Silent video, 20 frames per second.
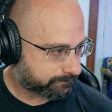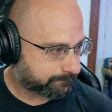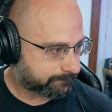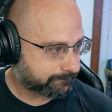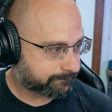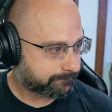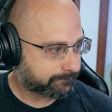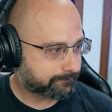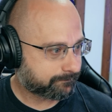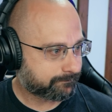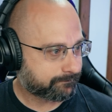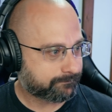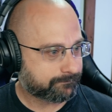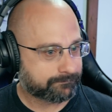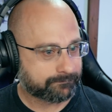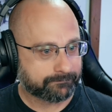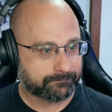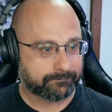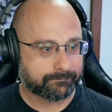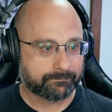
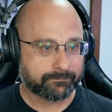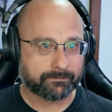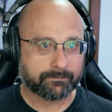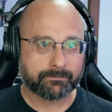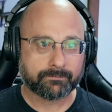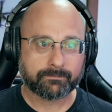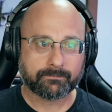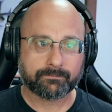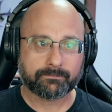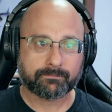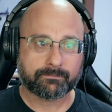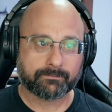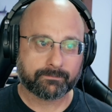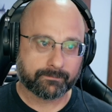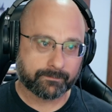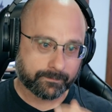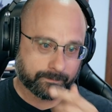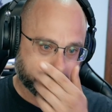Nothing is said.